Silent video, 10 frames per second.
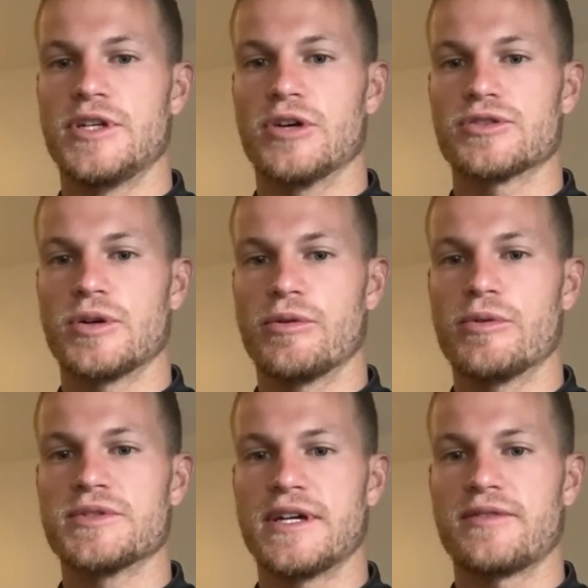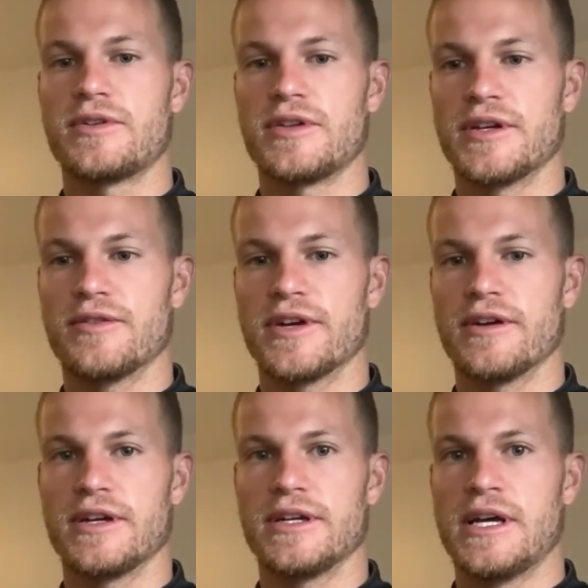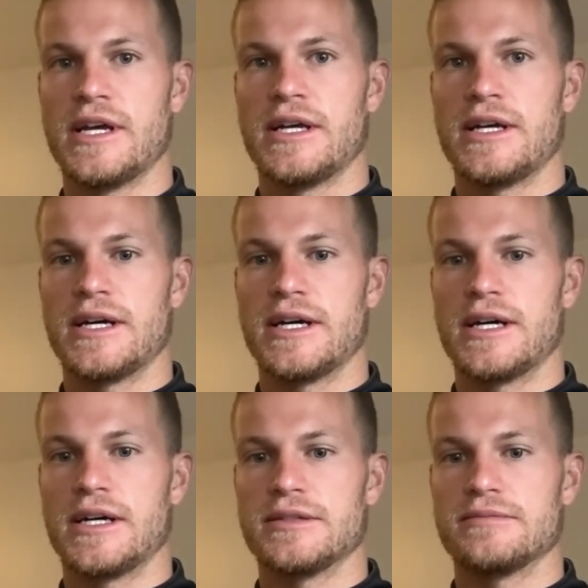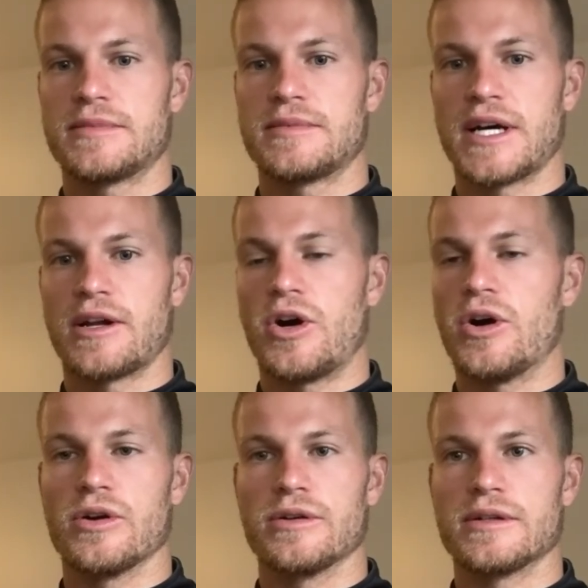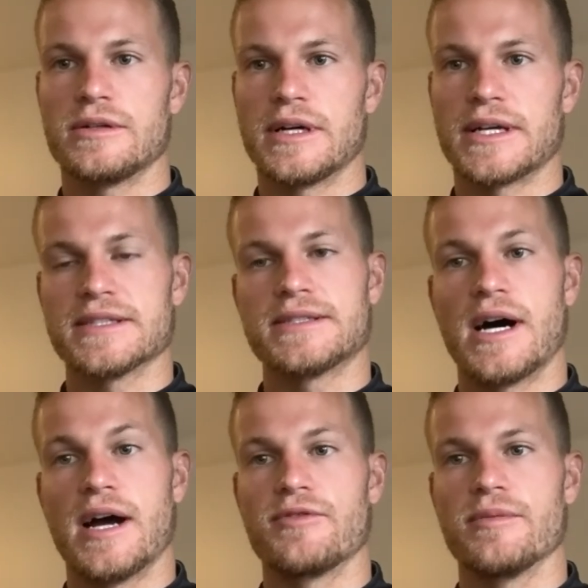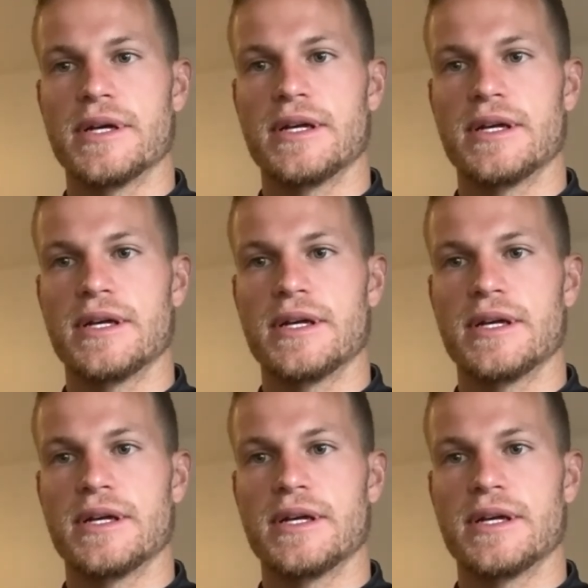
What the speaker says: So it was definitely a very kind of hard, I guess, time for me.